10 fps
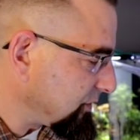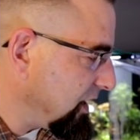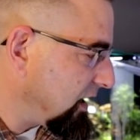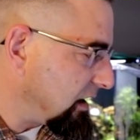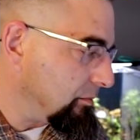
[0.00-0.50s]

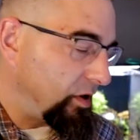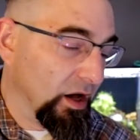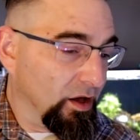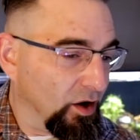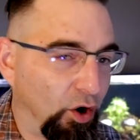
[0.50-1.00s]
um,
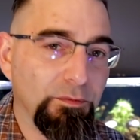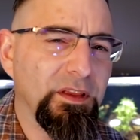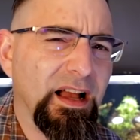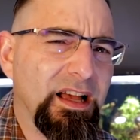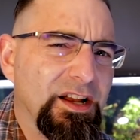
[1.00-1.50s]

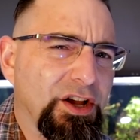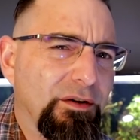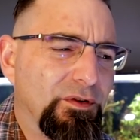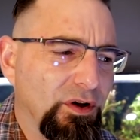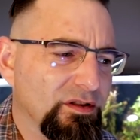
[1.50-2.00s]
hopefully I kind of
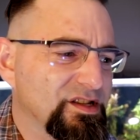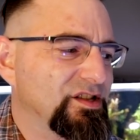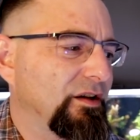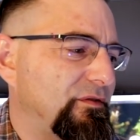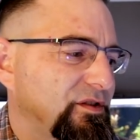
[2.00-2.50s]
covered all this
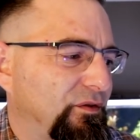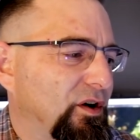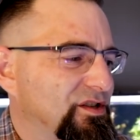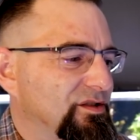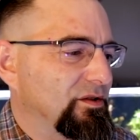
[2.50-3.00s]
stuff as
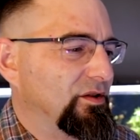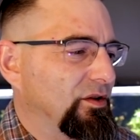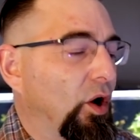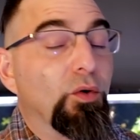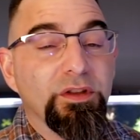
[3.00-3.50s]
far as
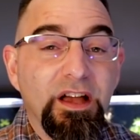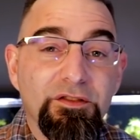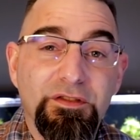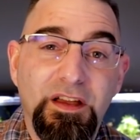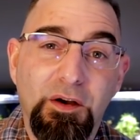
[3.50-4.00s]
oh, the
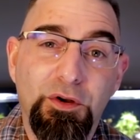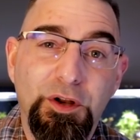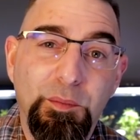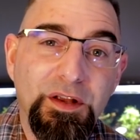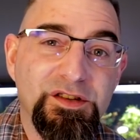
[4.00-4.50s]
other thing I wanted
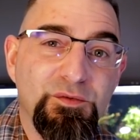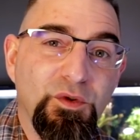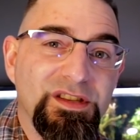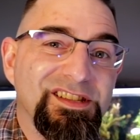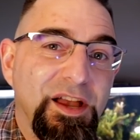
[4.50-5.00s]
to mention
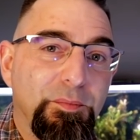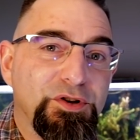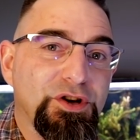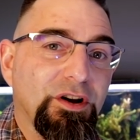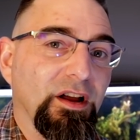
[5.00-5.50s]
was
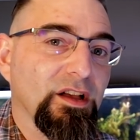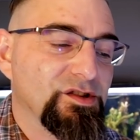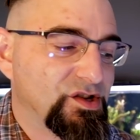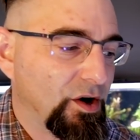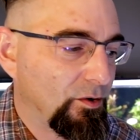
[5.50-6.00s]
temperature.
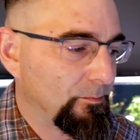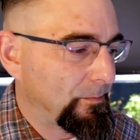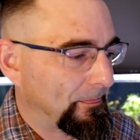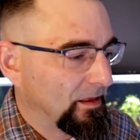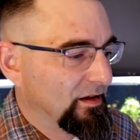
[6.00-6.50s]
So
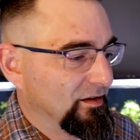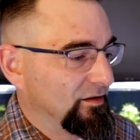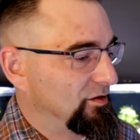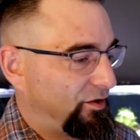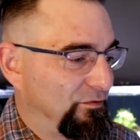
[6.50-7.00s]

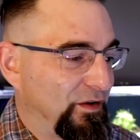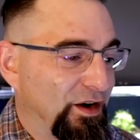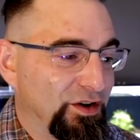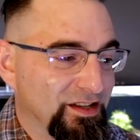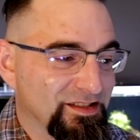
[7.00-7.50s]
the
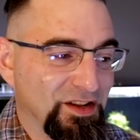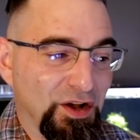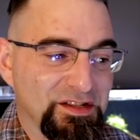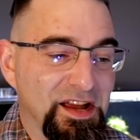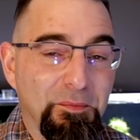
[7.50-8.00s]
variance
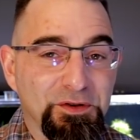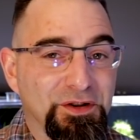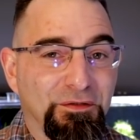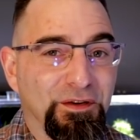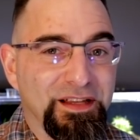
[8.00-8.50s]
on
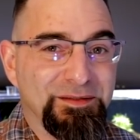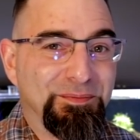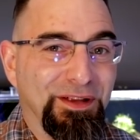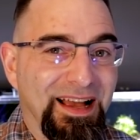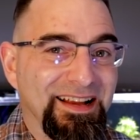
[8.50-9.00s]
temperature for this
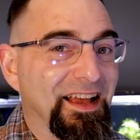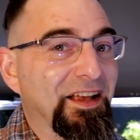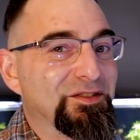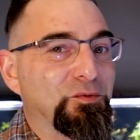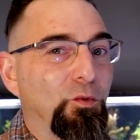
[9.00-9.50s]
plant
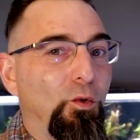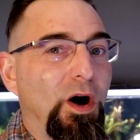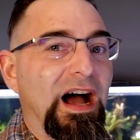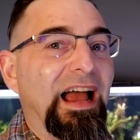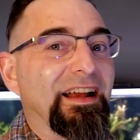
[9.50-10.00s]
is
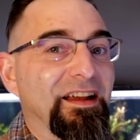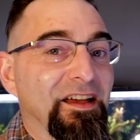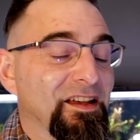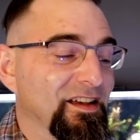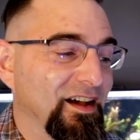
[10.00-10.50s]

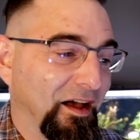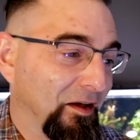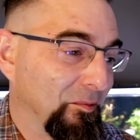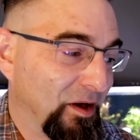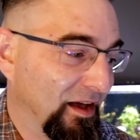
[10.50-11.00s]
wide.
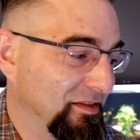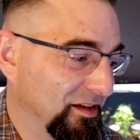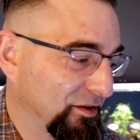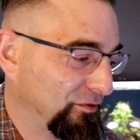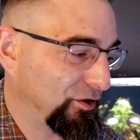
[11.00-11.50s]
Um, I
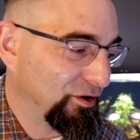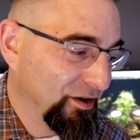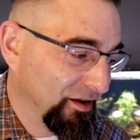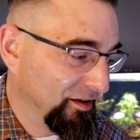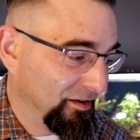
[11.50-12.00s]
think if you're